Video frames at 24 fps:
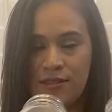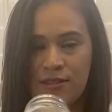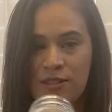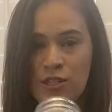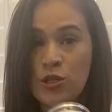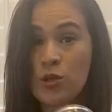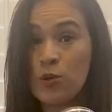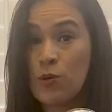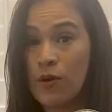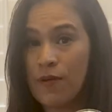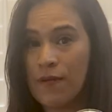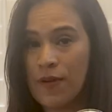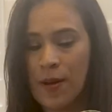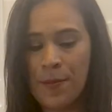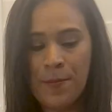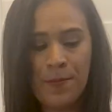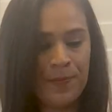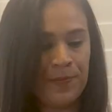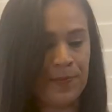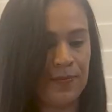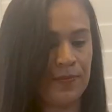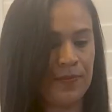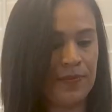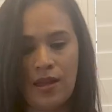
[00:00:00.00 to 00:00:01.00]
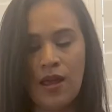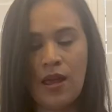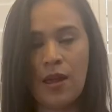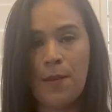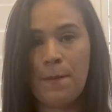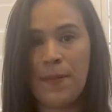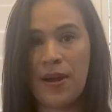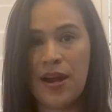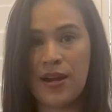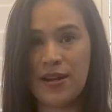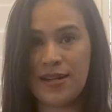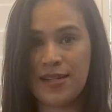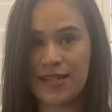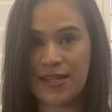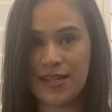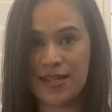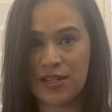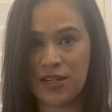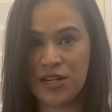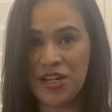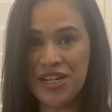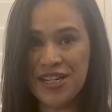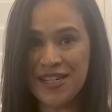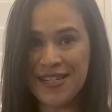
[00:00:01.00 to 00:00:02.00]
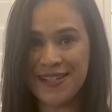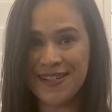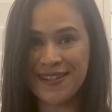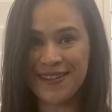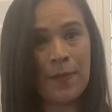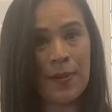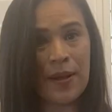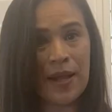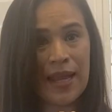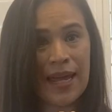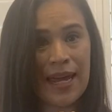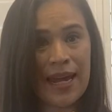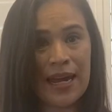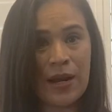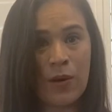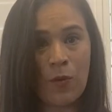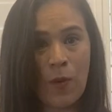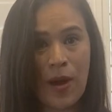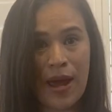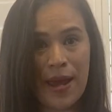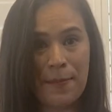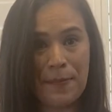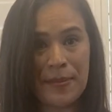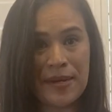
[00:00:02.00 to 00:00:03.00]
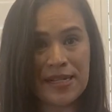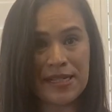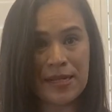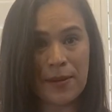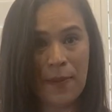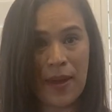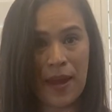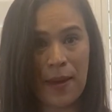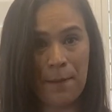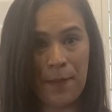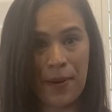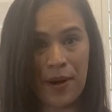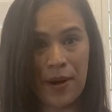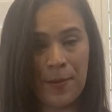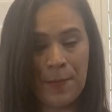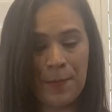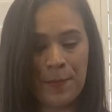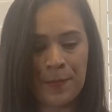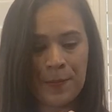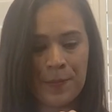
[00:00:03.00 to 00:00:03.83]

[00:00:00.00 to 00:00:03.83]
2 of them, a pair of scissors, plain white piece of paper,